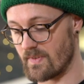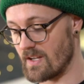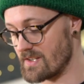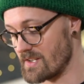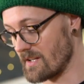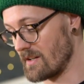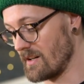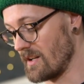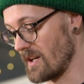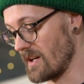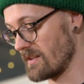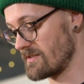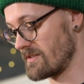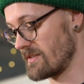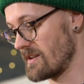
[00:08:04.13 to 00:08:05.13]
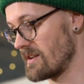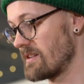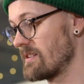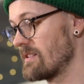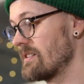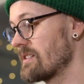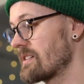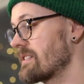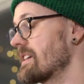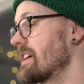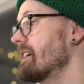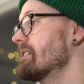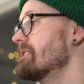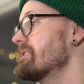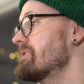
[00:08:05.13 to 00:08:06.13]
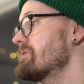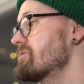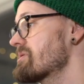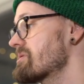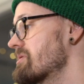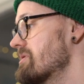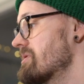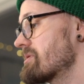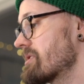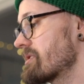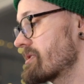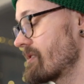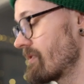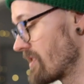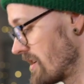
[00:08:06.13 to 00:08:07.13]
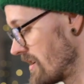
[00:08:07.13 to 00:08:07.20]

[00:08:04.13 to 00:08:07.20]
is the colour. Look at that, just gorgeous. You've